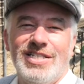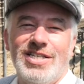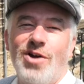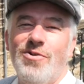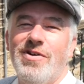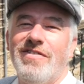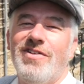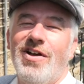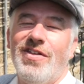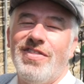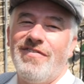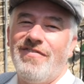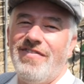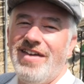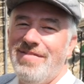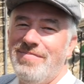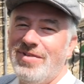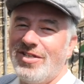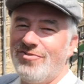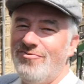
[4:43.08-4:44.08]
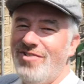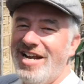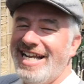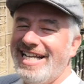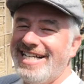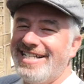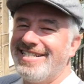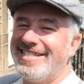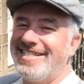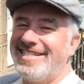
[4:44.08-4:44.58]
So we've got the famous
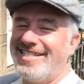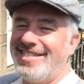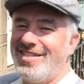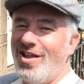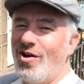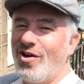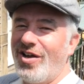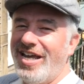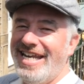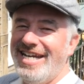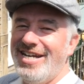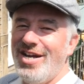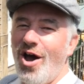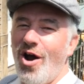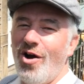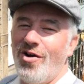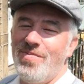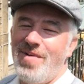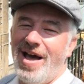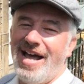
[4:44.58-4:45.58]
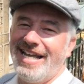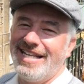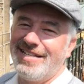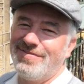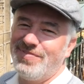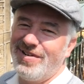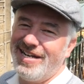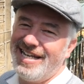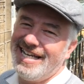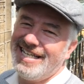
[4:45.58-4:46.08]
wrinkled stocking. Nora Batty's
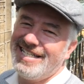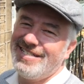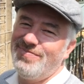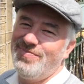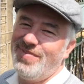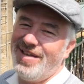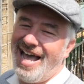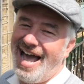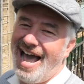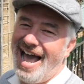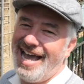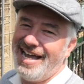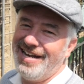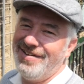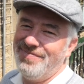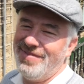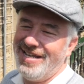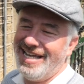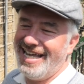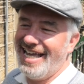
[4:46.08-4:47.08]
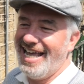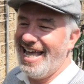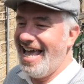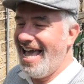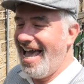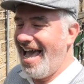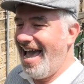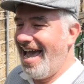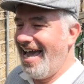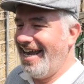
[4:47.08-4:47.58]
place behind me,
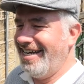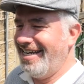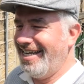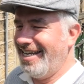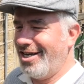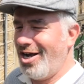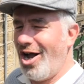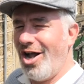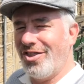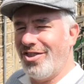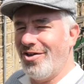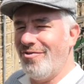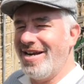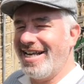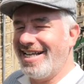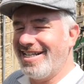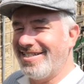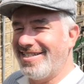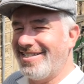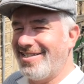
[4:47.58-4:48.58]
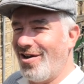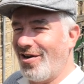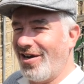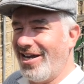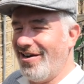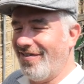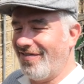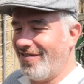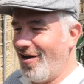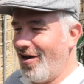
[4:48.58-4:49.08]
and called the wrinkled
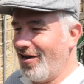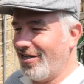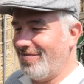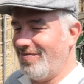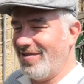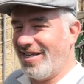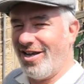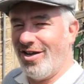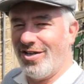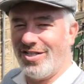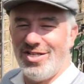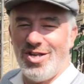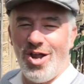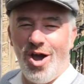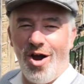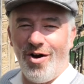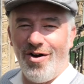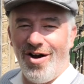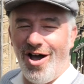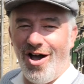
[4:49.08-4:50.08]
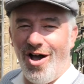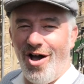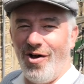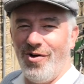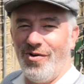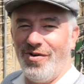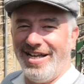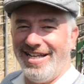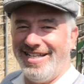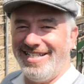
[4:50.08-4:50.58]
stocking, of course, because Nora
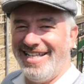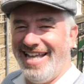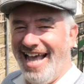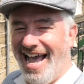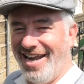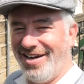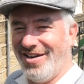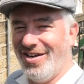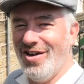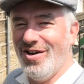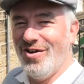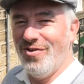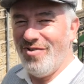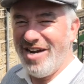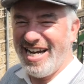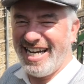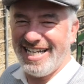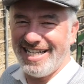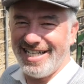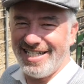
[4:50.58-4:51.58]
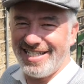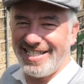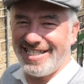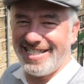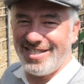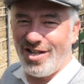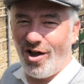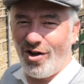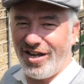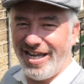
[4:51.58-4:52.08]
always had wrinkled
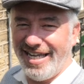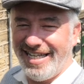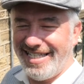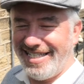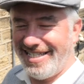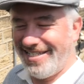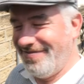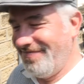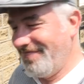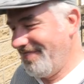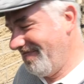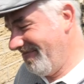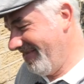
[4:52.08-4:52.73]
stockings.